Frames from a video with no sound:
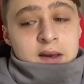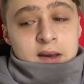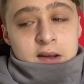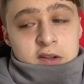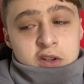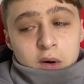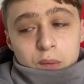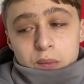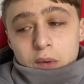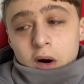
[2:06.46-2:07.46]

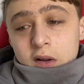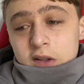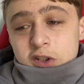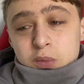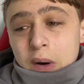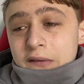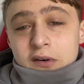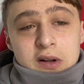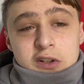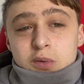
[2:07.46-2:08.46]
So on 12
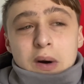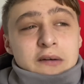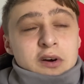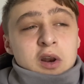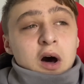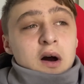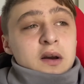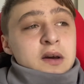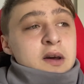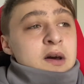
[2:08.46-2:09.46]
o'clock,